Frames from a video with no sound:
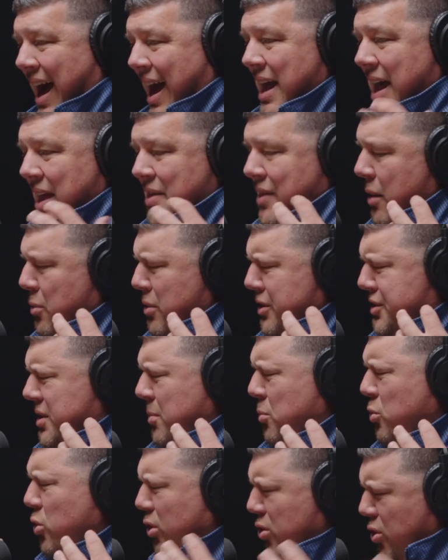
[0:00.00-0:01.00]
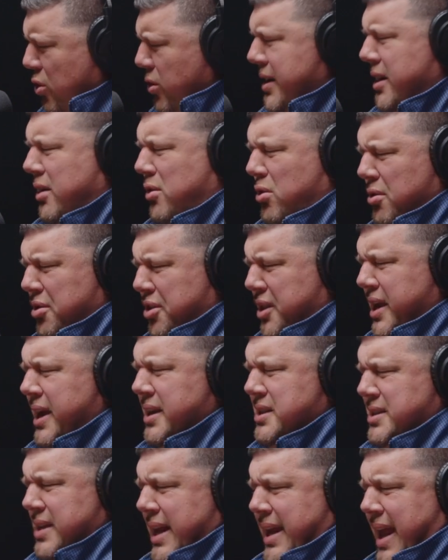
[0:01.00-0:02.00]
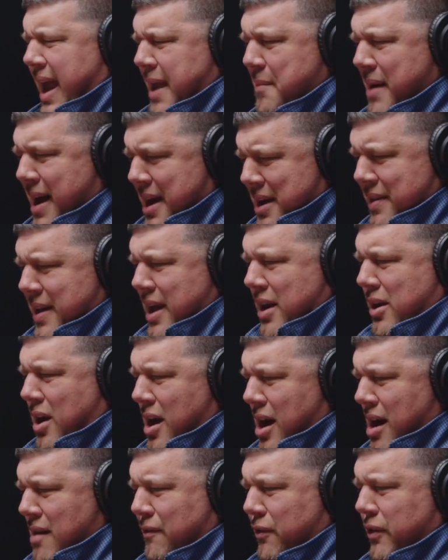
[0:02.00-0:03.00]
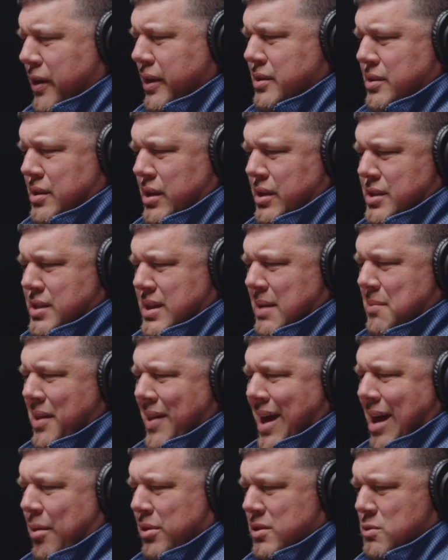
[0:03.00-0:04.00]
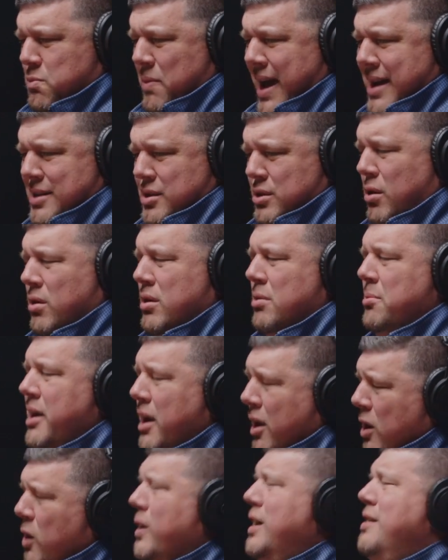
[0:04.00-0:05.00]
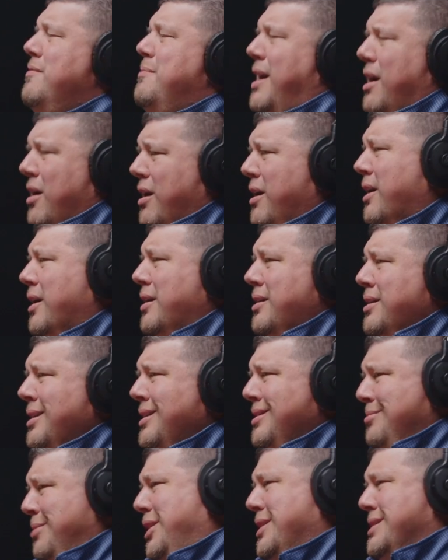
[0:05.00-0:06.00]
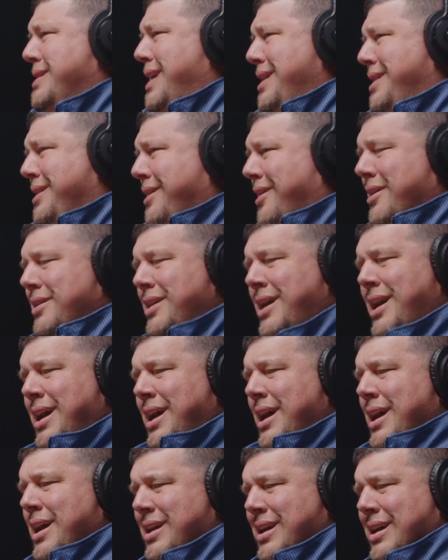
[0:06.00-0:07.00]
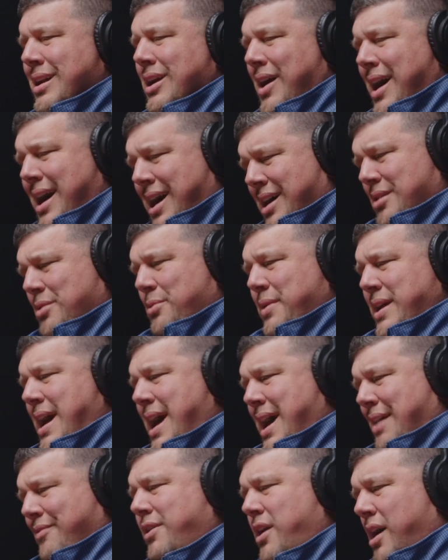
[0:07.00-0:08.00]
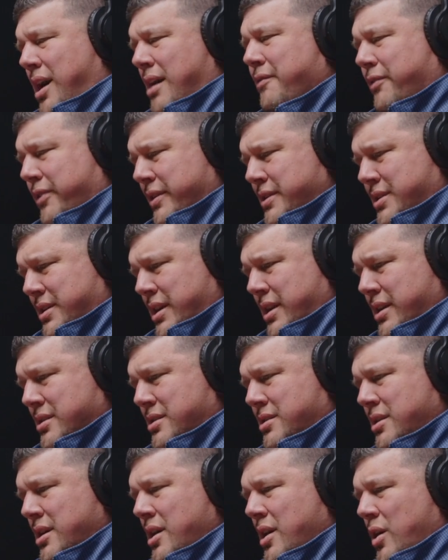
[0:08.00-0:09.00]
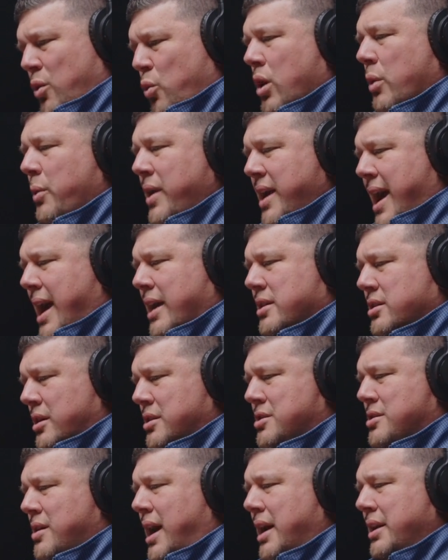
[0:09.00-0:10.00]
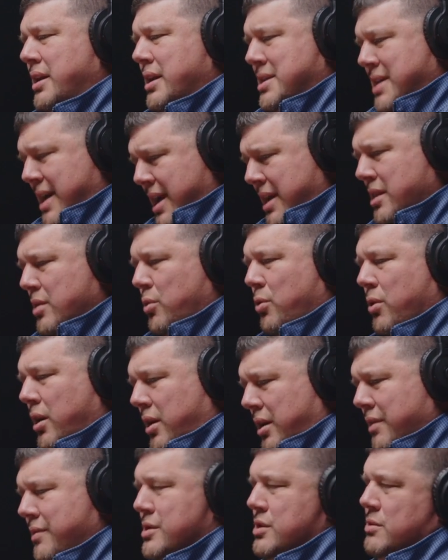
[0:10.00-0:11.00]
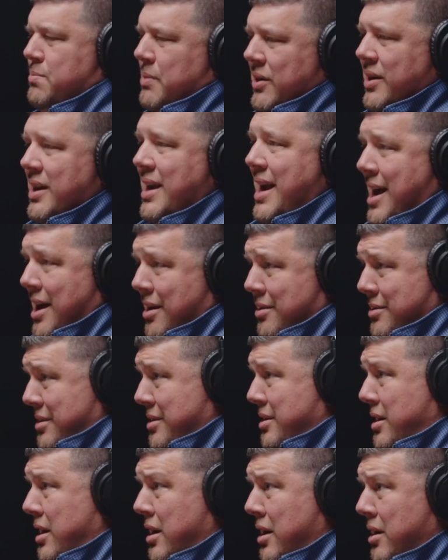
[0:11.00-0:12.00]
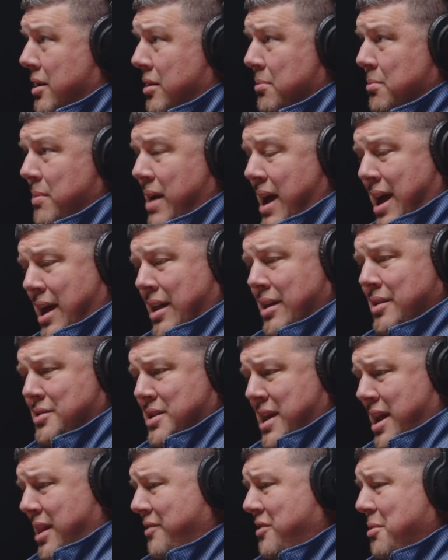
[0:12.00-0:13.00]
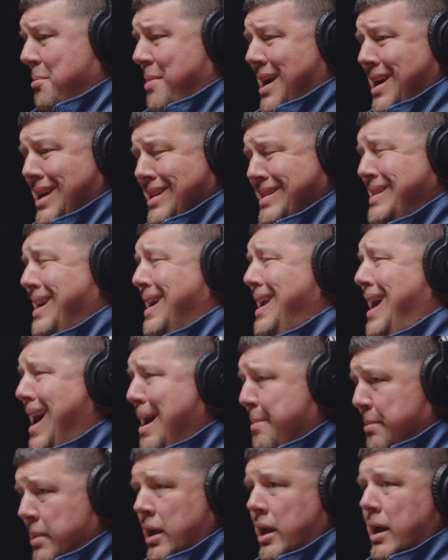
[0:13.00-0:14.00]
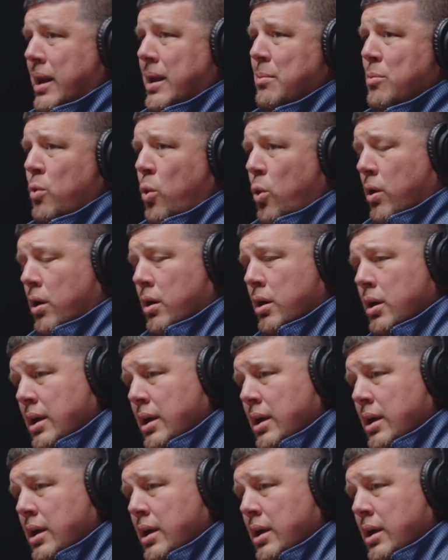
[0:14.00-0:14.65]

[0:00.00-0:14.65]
There were some real critical things that came out of that conference, and some of that was passed on to me. It grieved my heart because I thought, you know, how do we have conferences where we actually are trying to take the work of the Spirit out and tell everybody it's not happening anymore?